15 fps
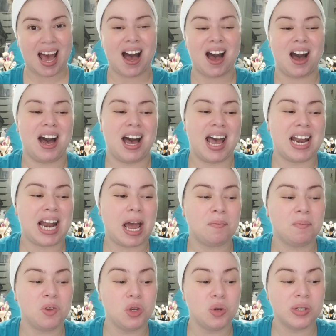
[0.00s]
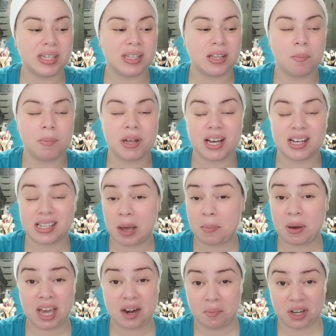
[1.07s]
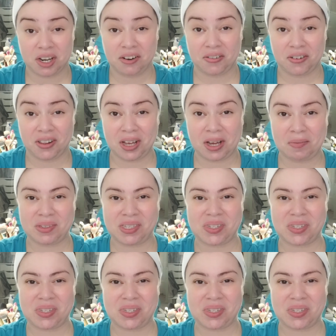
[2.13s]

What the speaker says: and I'm using them because I paid money for them.